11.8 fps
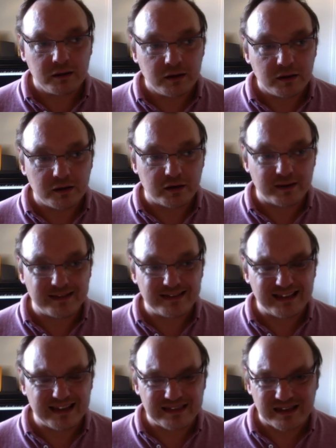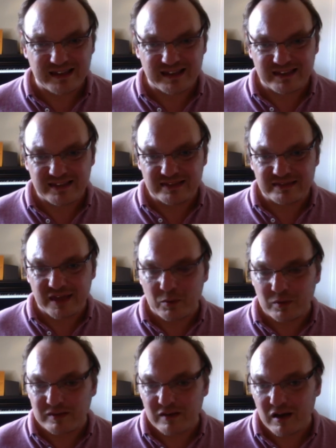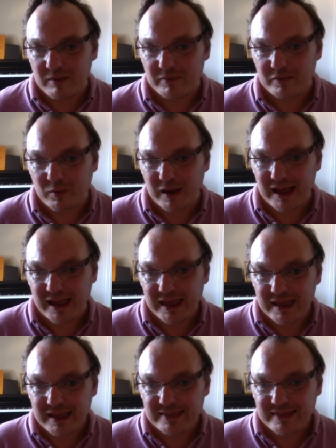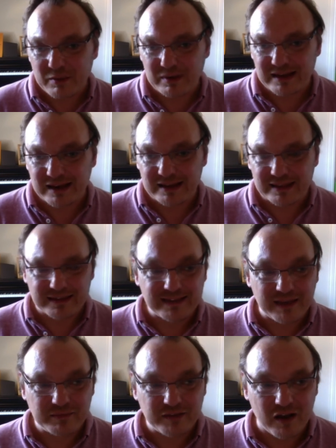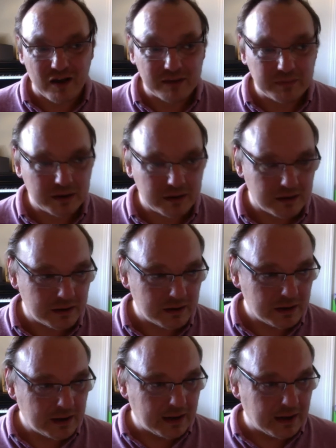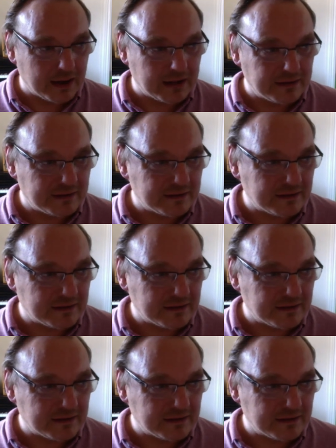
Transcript: you can see that there were times where they were done at the same time, and